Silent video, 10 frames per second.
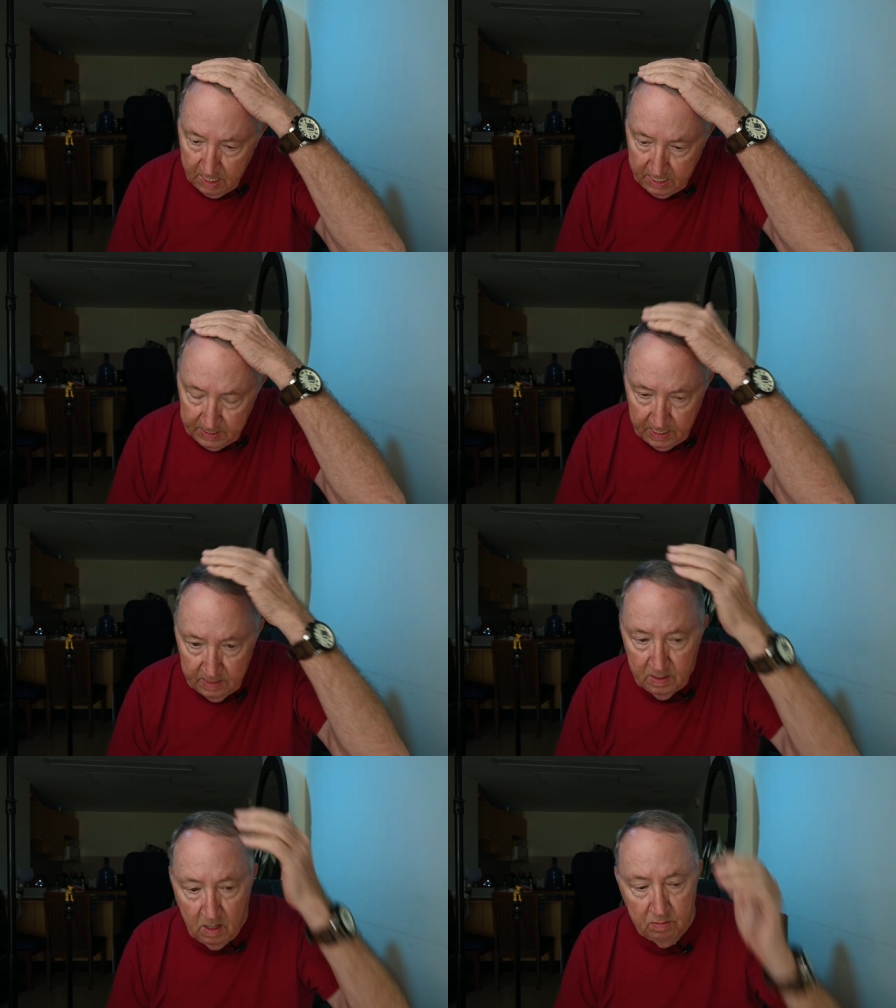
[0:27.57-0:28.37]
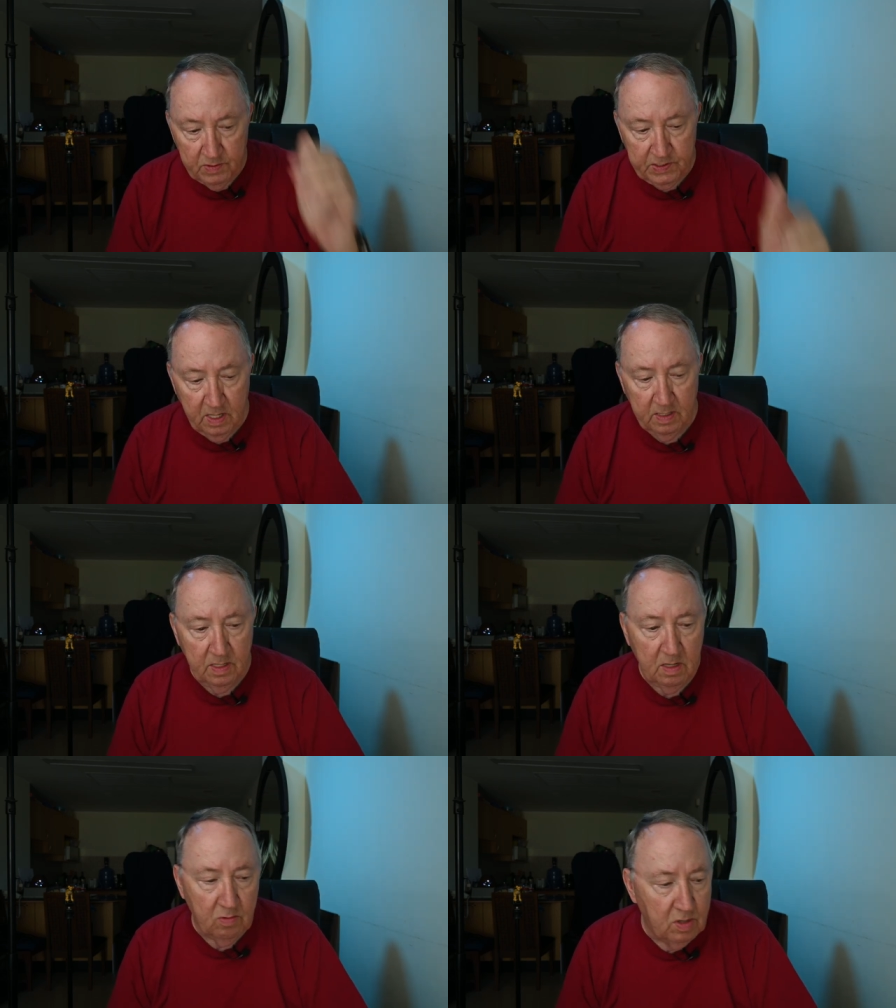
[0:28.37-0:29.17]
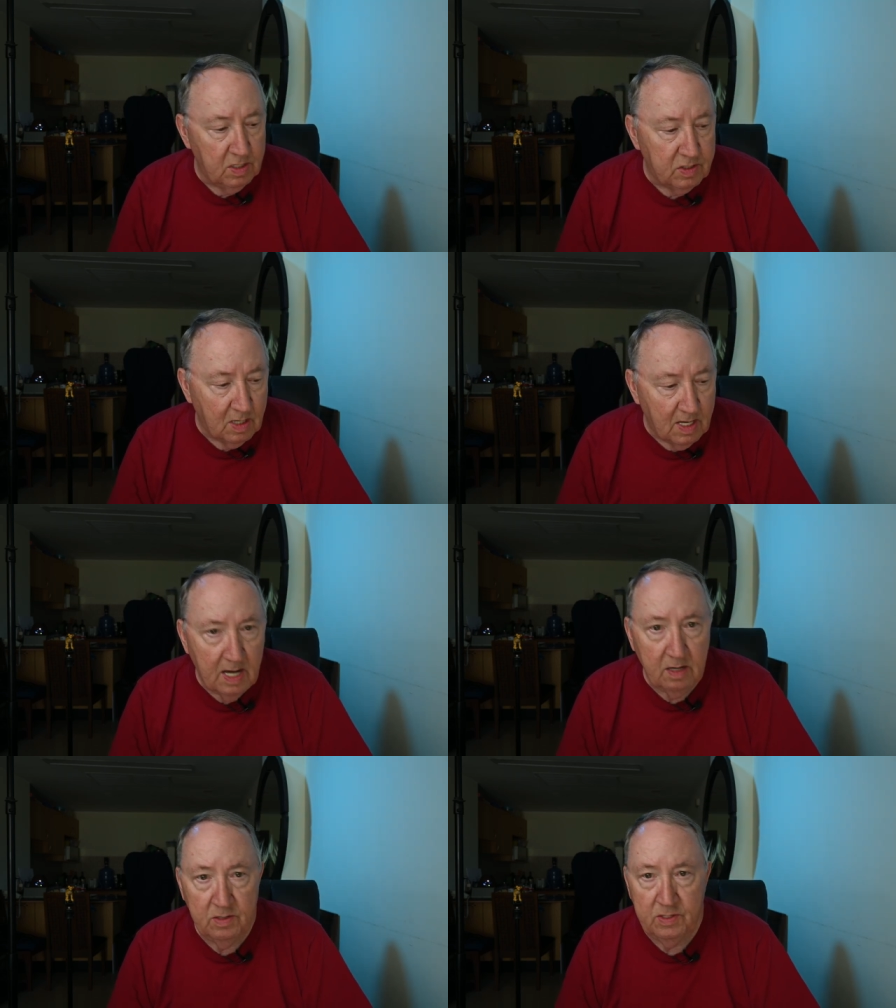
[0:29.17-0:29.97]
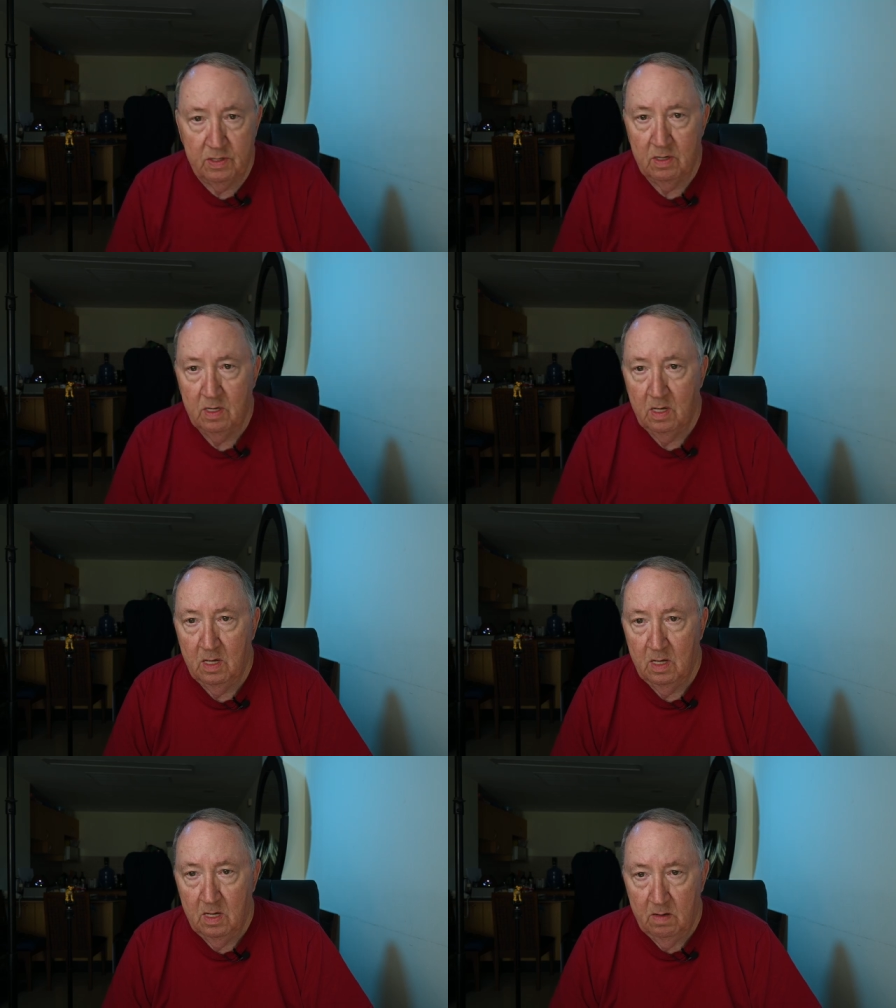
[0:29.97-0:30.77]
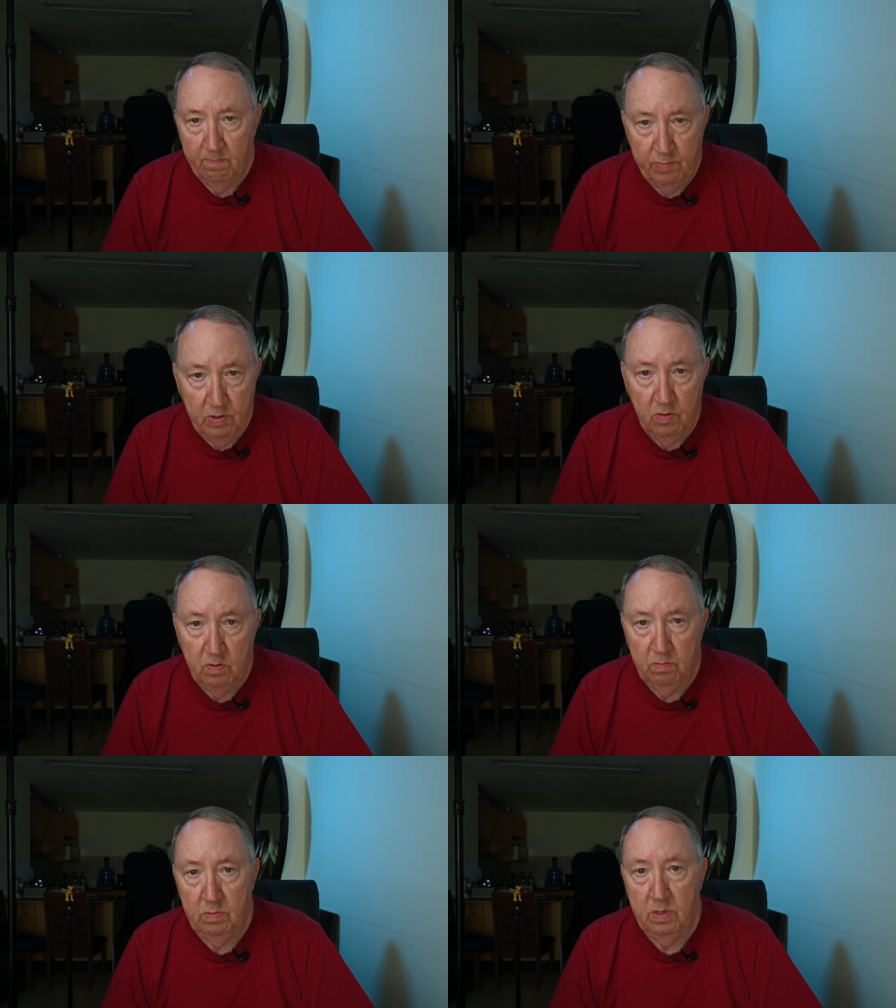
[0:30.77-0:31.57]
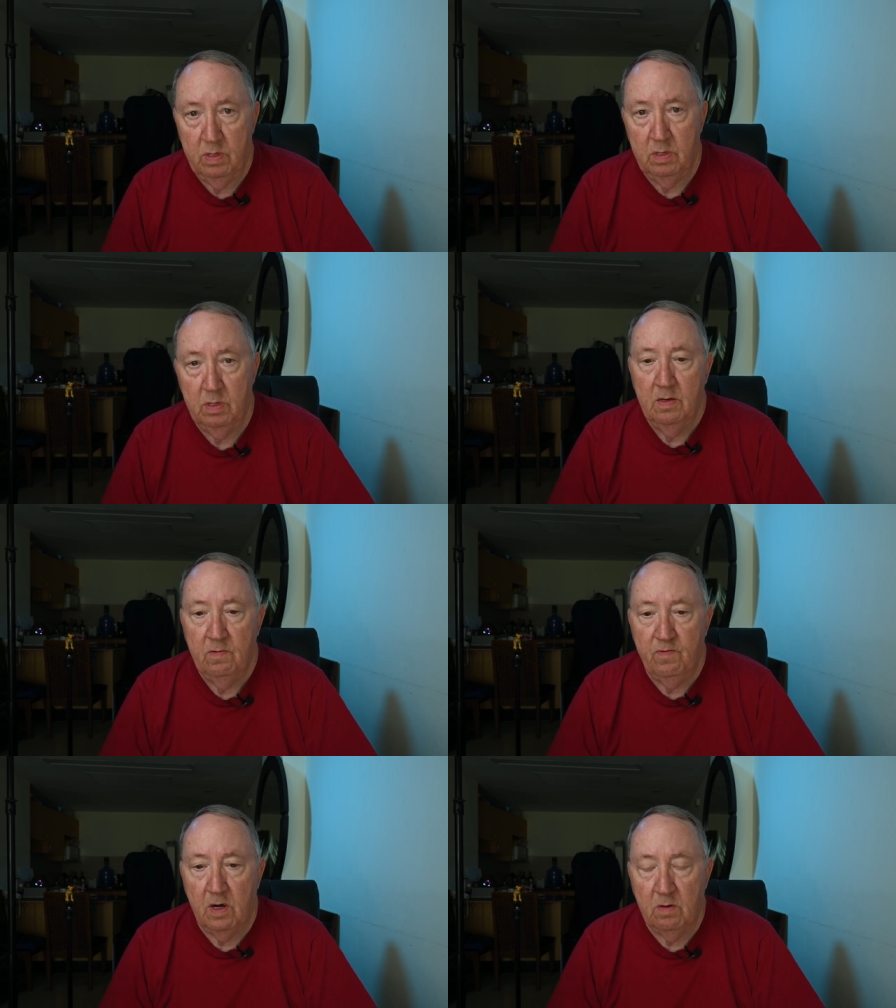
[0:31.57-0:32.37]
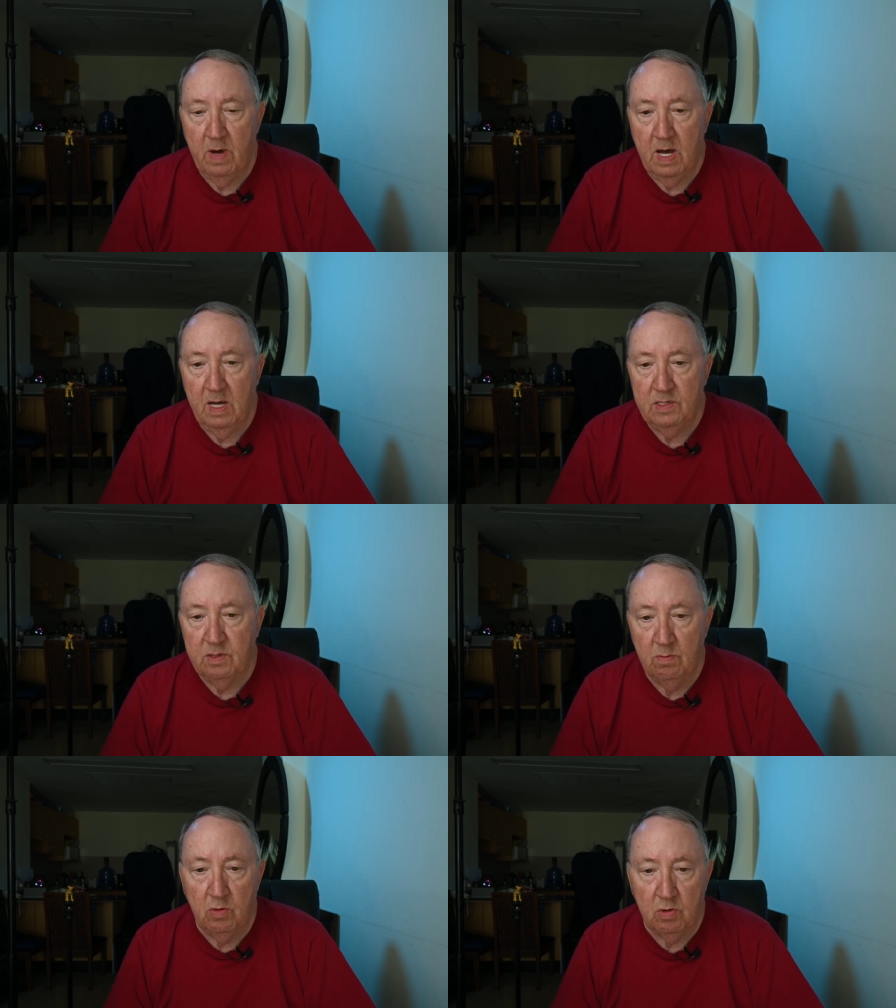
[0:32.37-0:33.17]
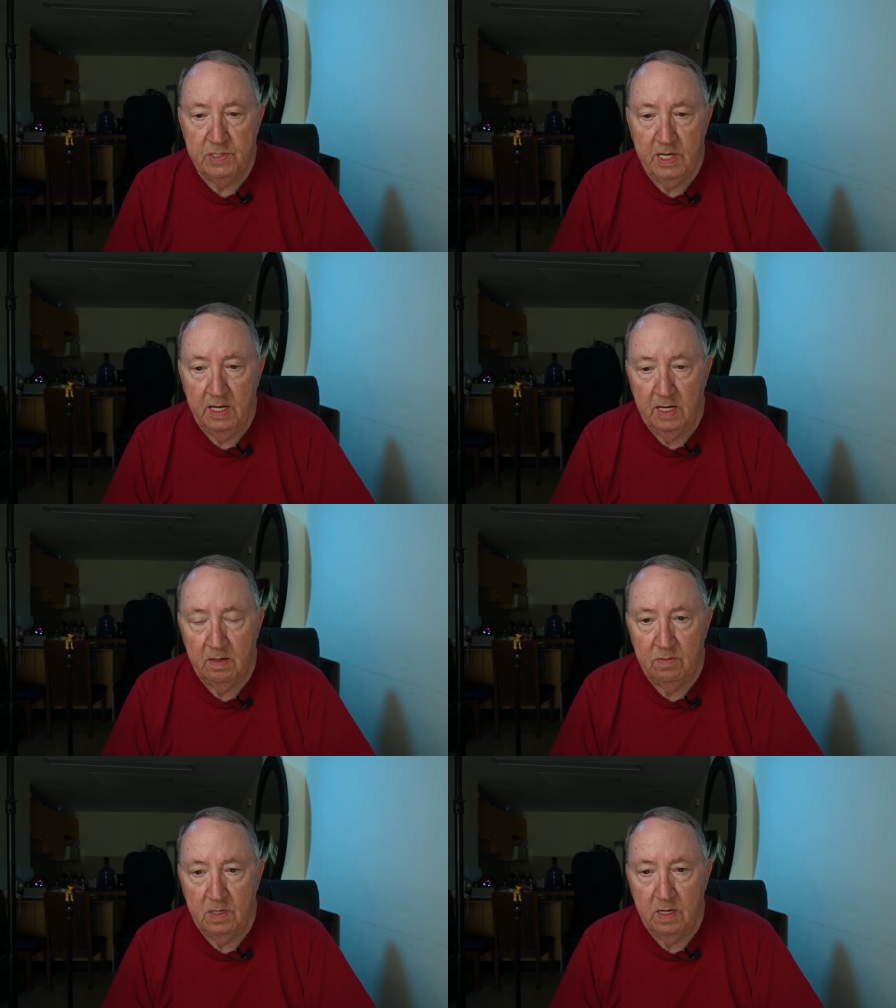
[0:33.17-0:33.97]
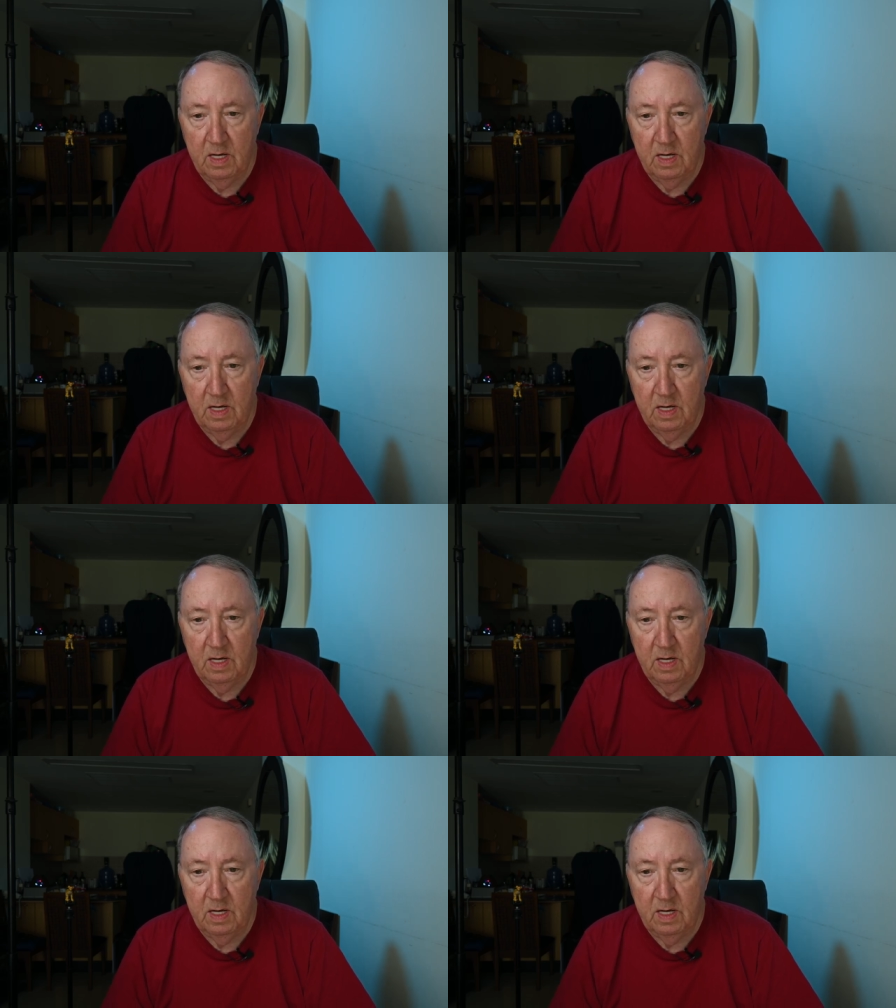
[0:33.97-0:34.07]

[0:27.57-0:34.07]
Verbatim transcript: And then all of a sudden there was the loudest boom, followed by some more shaking.